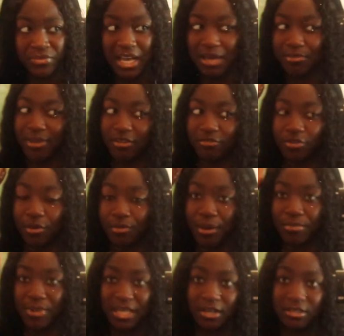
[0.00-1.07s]
headband from
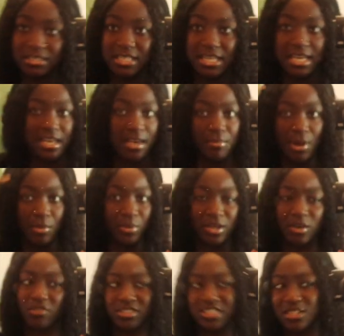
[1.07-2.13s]
PLT. My
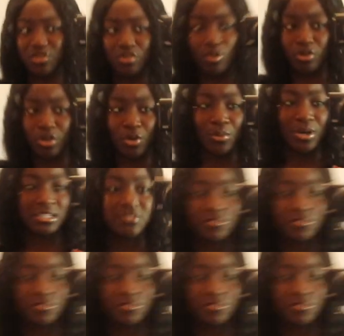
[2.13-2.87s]
wig, obviously, you lot know where it's